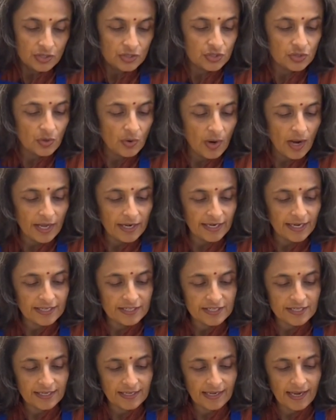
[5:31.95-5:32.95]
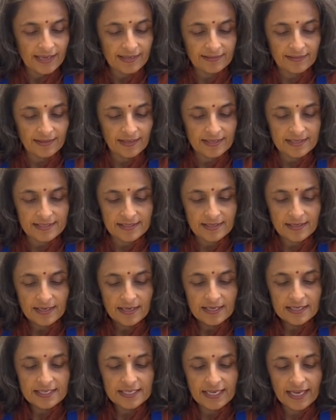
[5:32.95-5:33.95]
So arrange it like this.
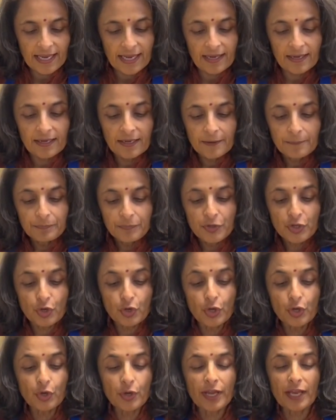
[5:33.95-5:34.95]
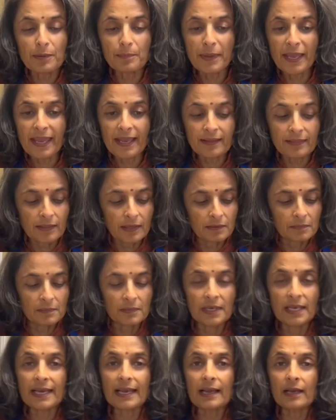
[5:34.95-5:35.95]
You can make the
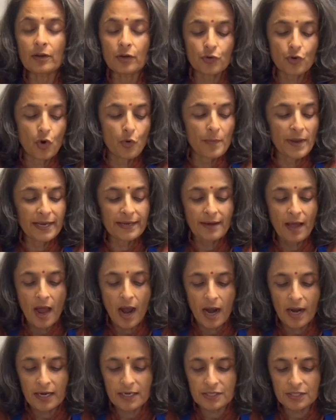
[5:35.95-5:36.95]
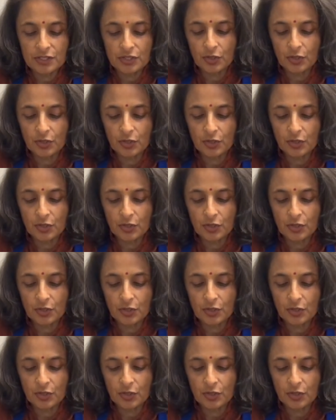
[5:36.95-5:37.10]
little romaine hearts.